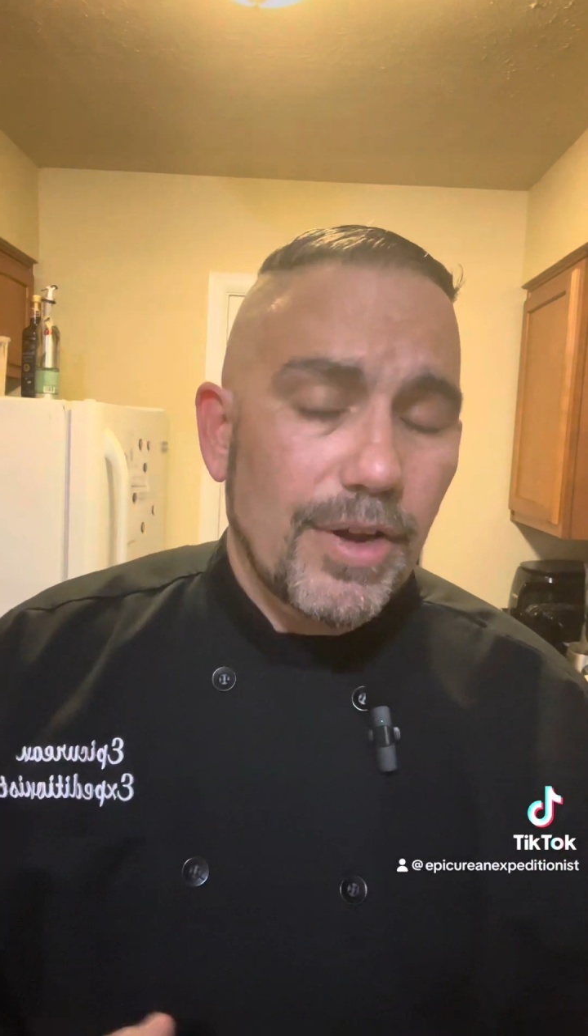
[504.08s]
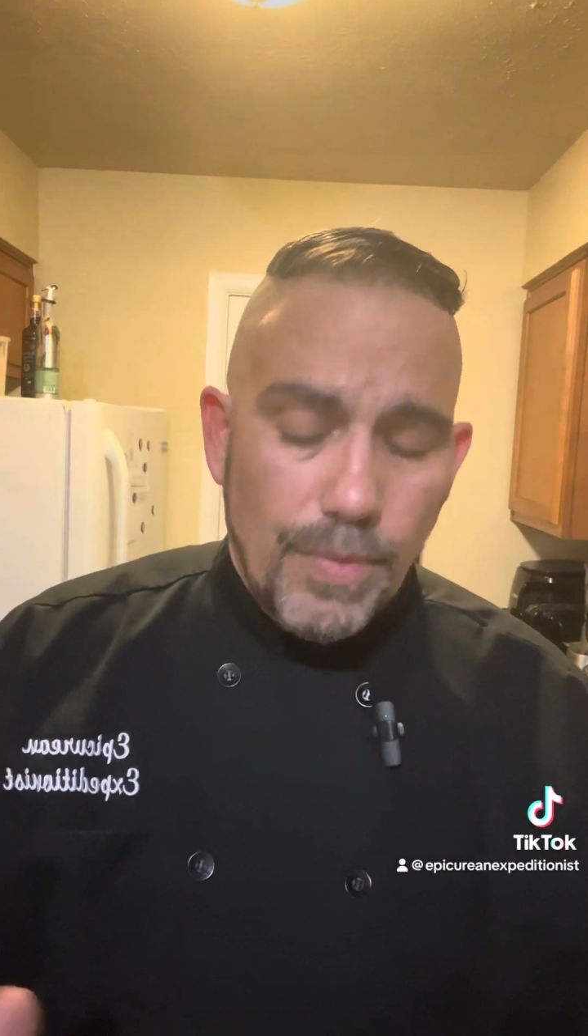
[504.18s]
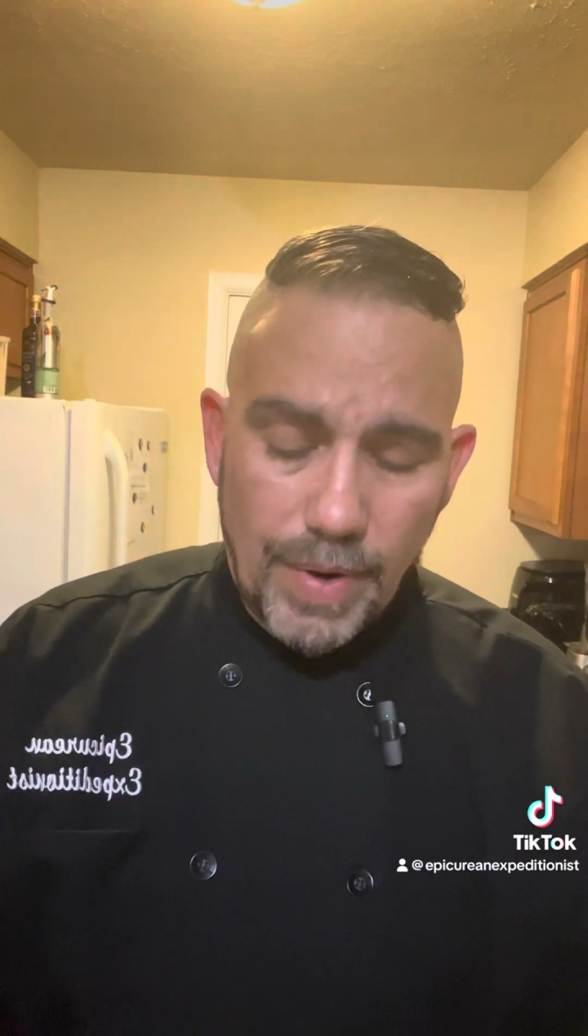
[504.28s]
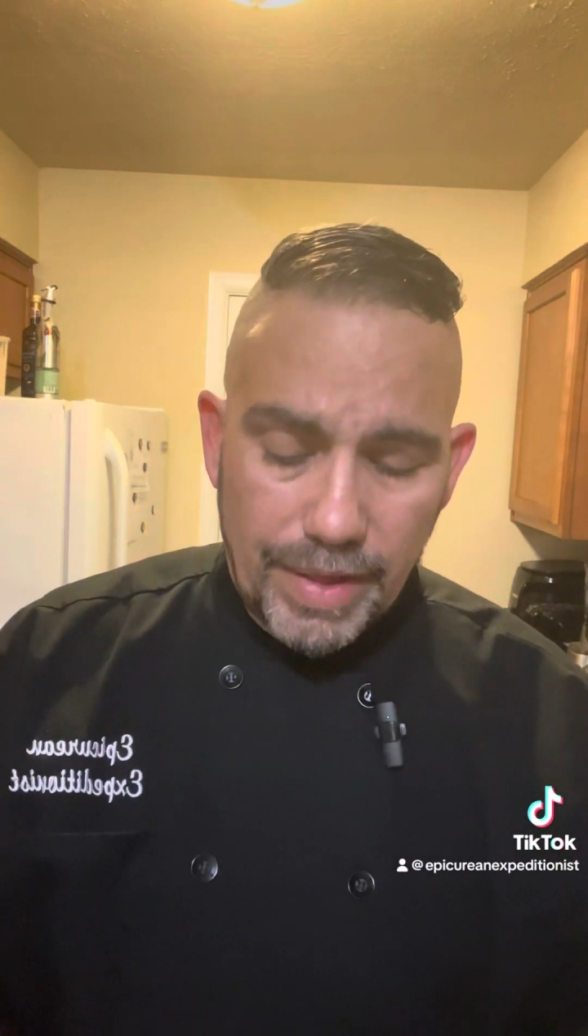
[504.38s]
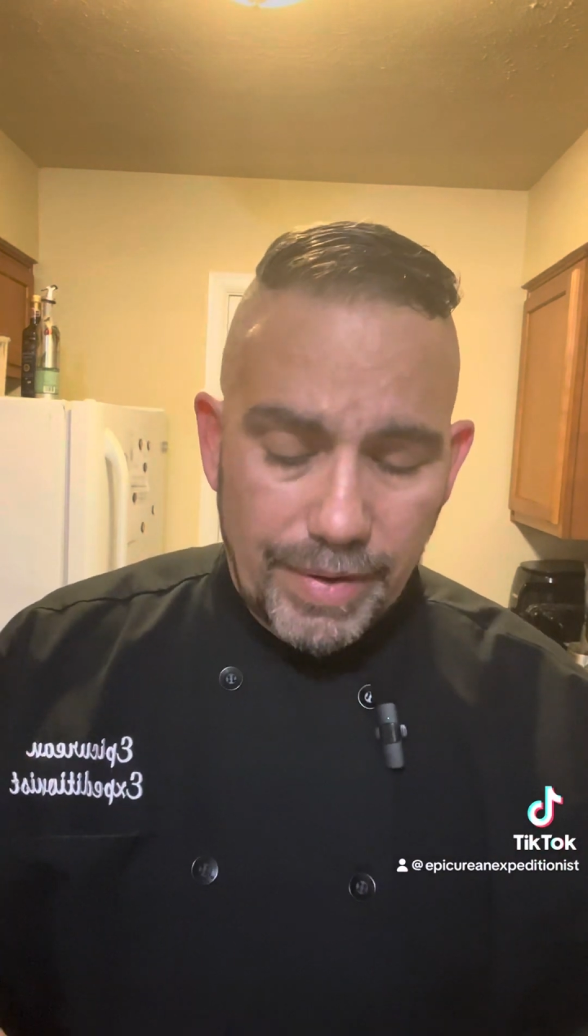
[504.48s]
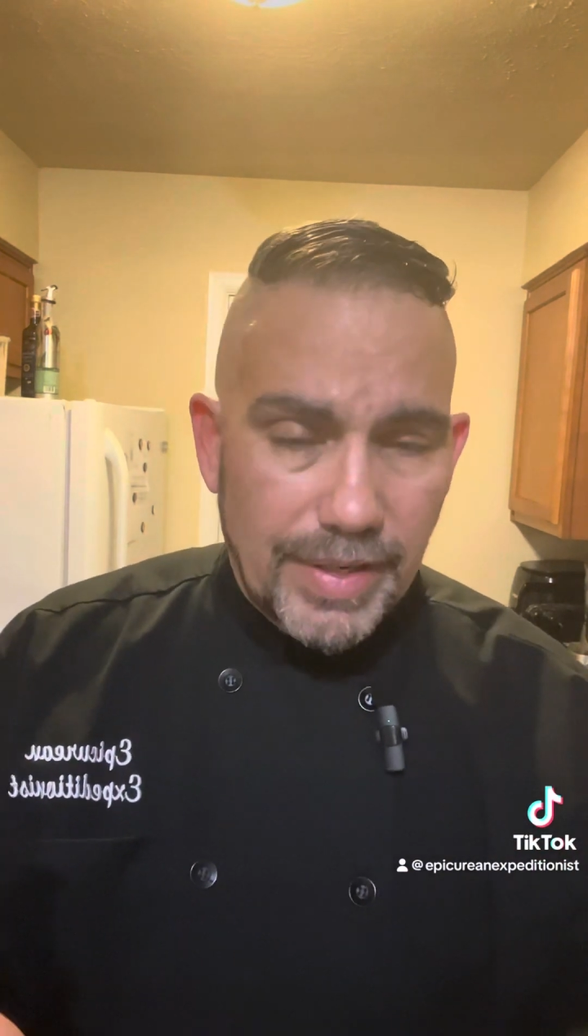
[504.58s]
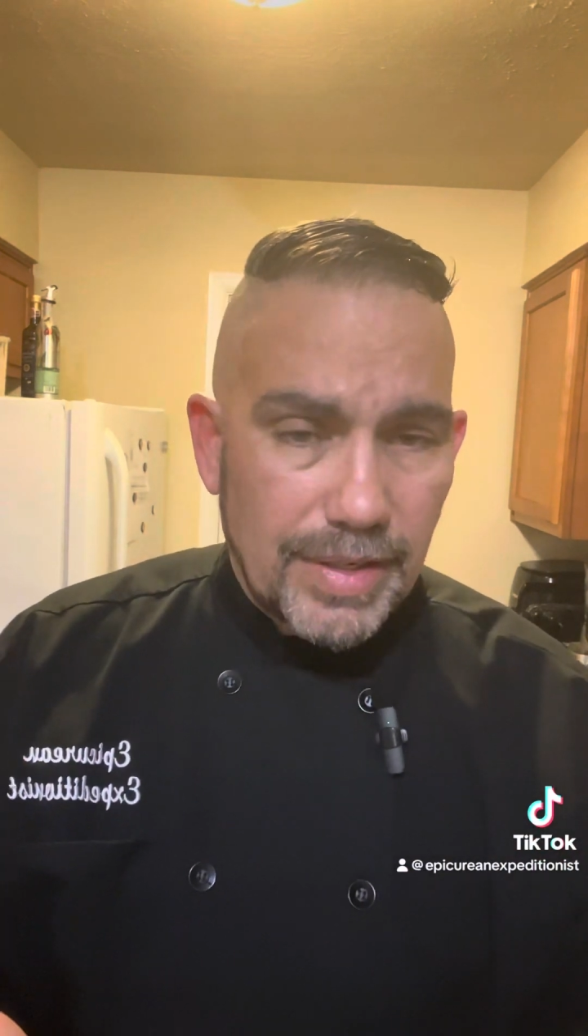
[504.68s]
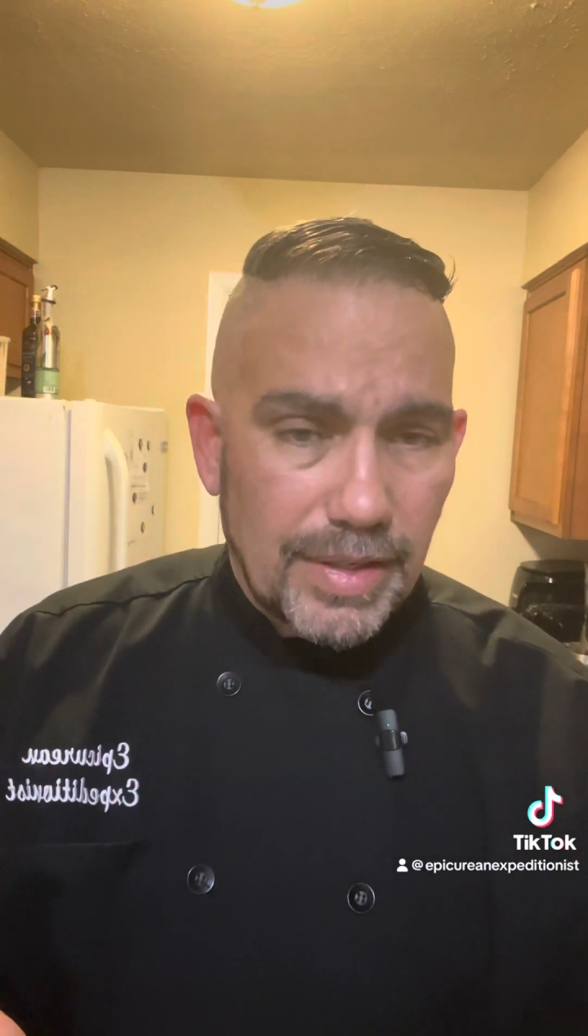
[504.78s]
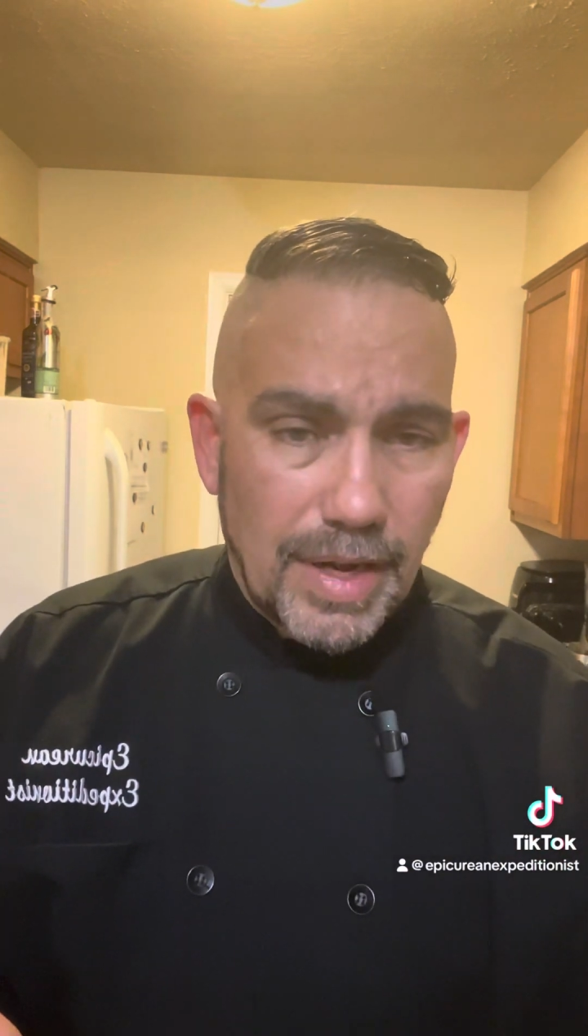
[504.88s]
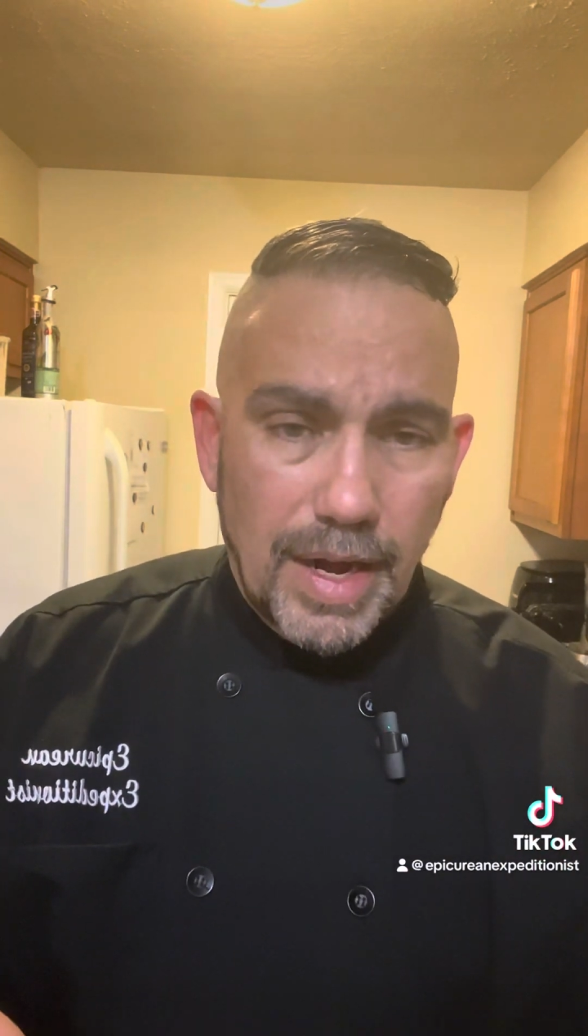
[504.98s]
whether
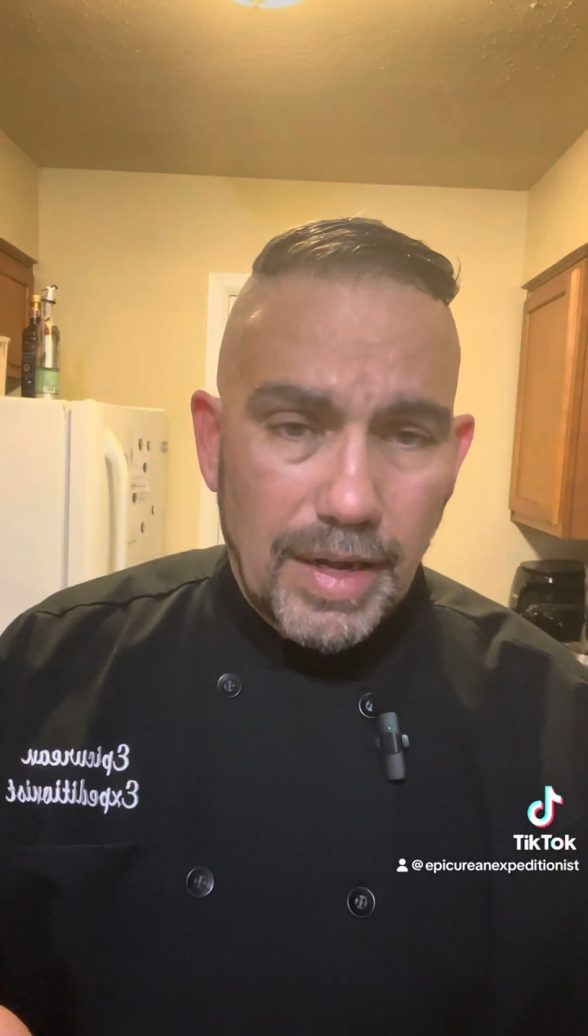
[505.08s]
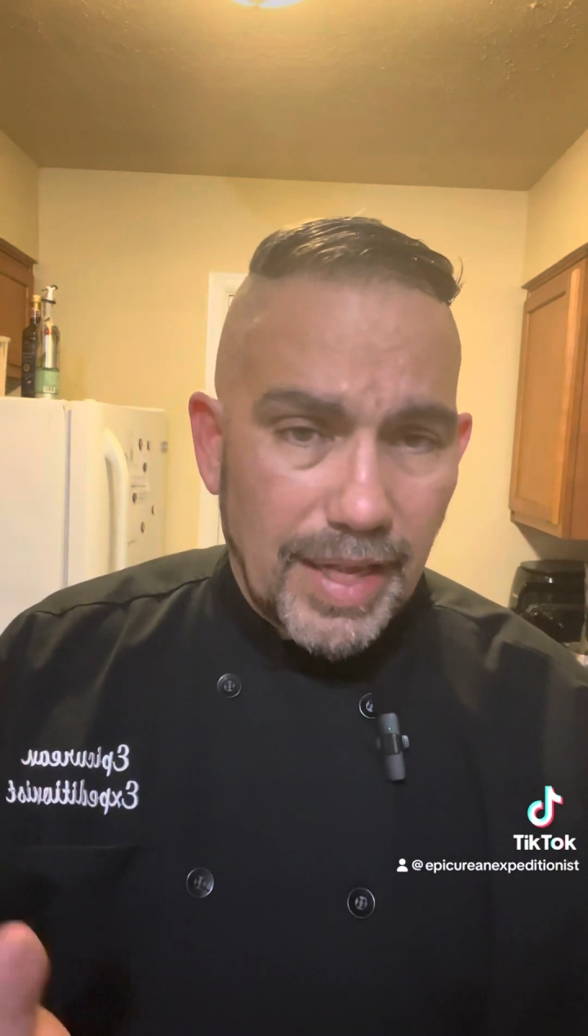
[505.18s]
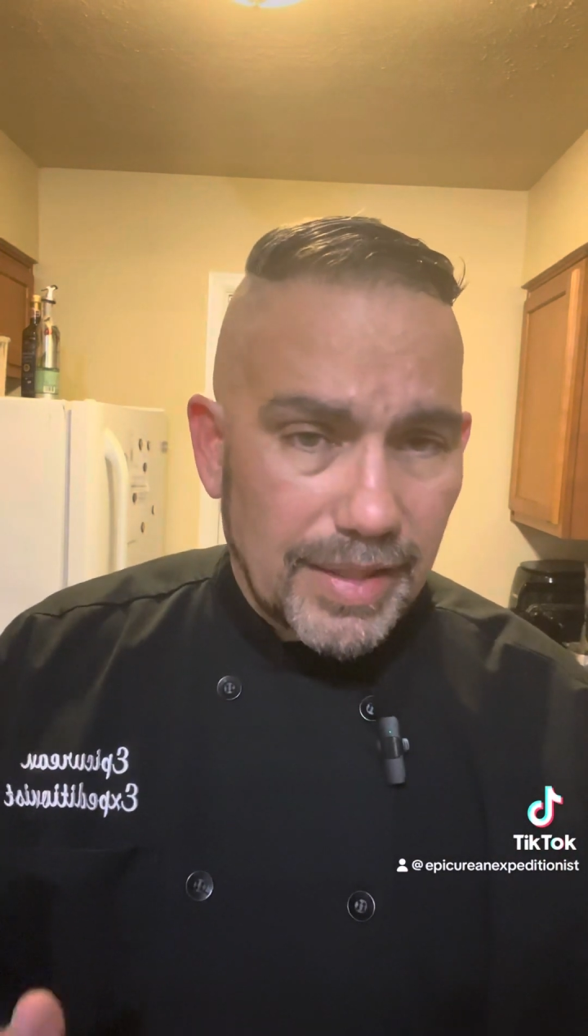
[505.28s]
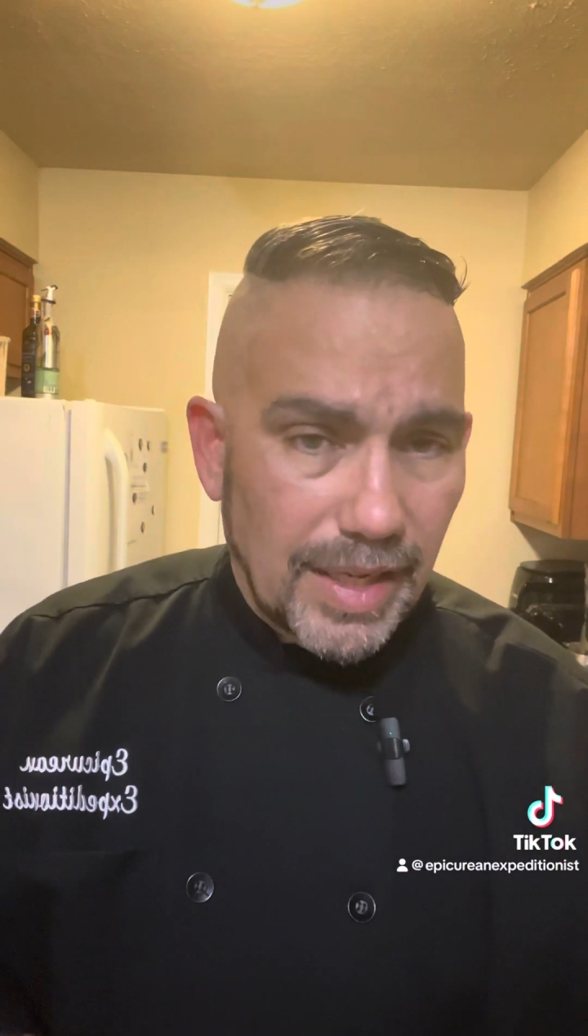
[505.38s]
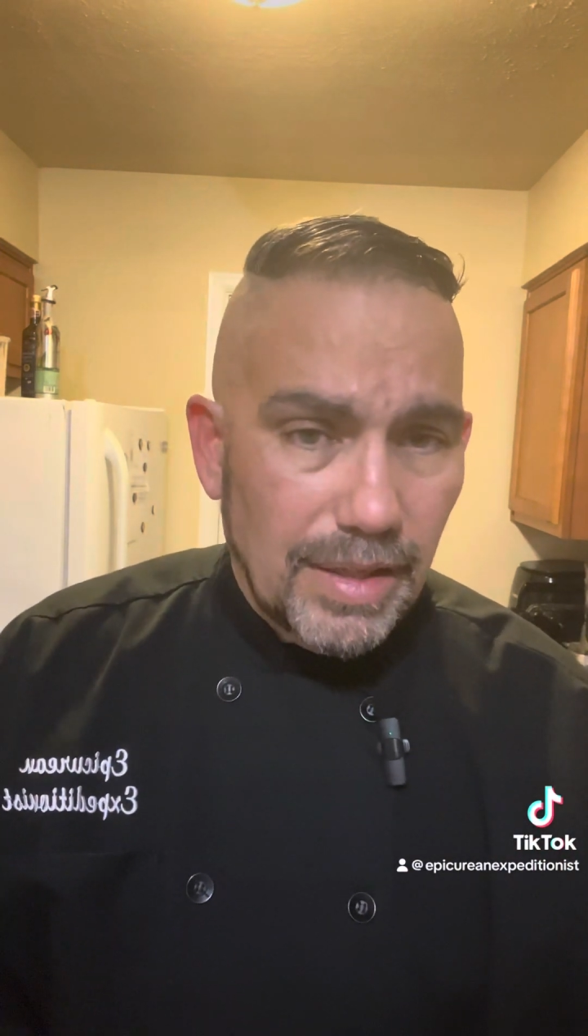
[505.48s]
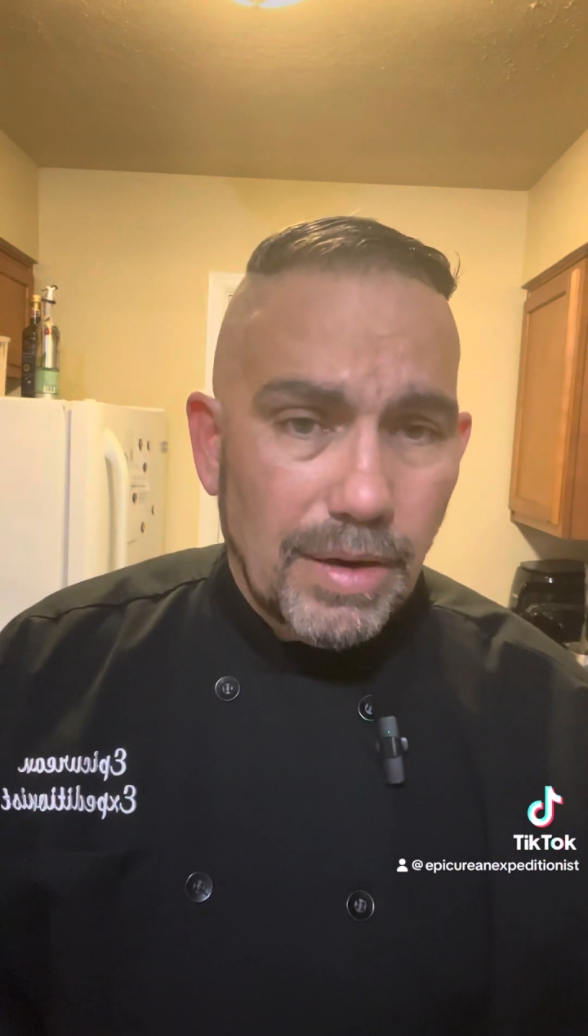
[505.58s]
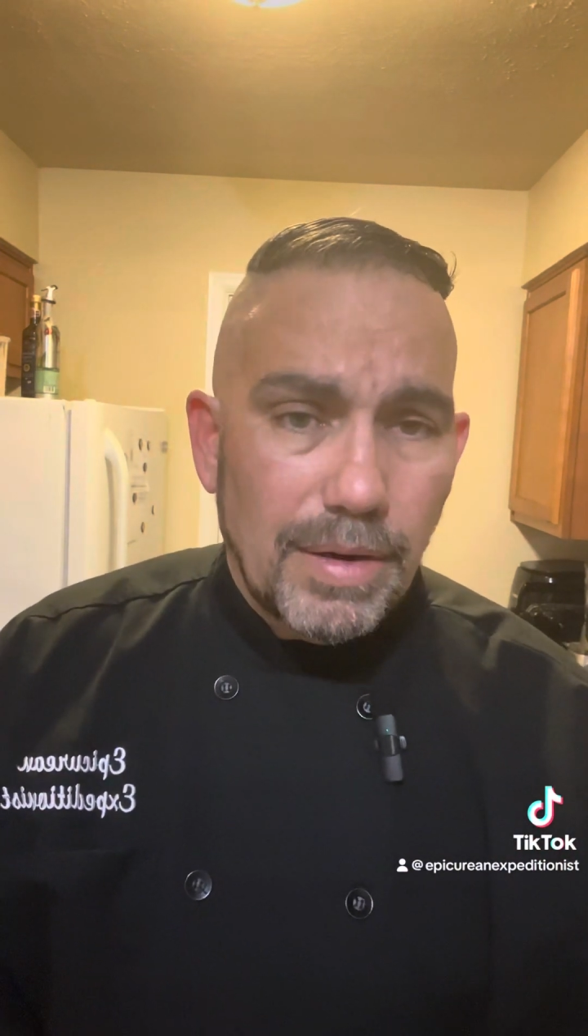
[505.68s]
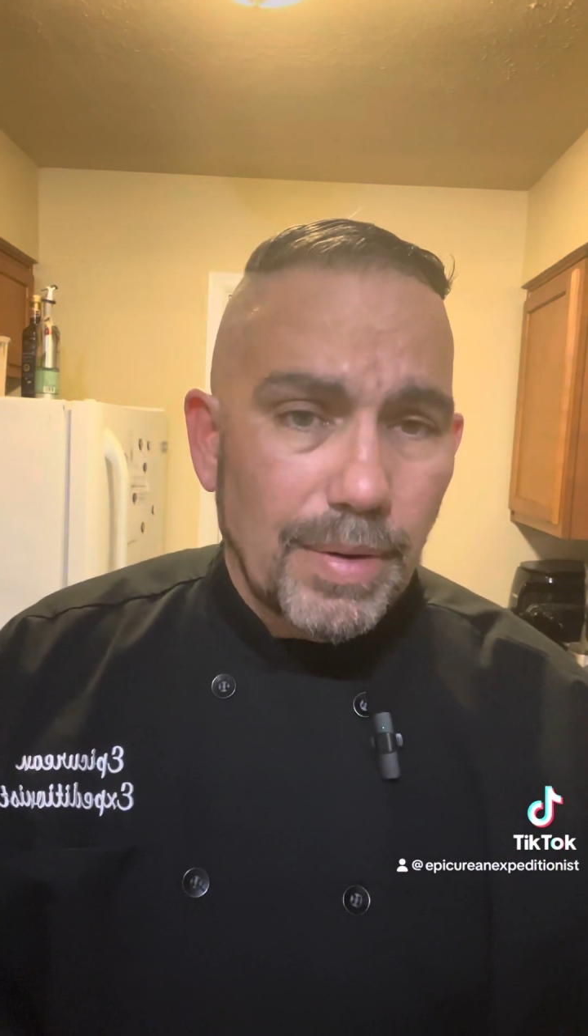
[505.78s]
it's Latino,